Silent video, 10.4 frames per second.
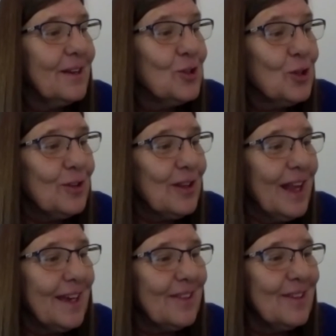Just
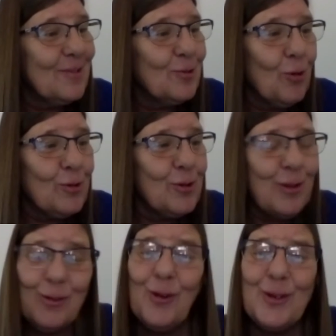like this
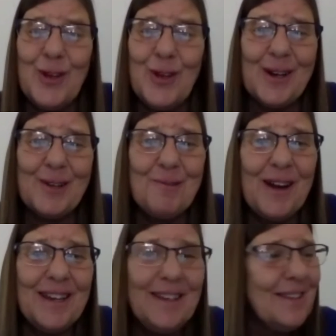grocery store dog,
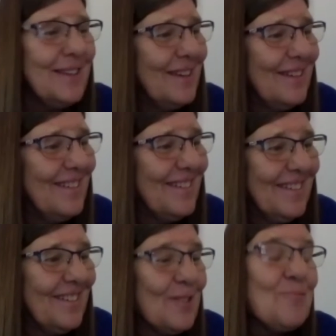right?
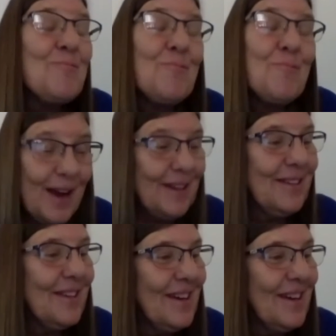Right,
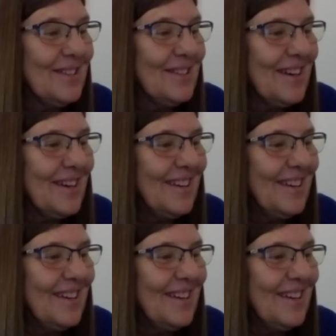I said.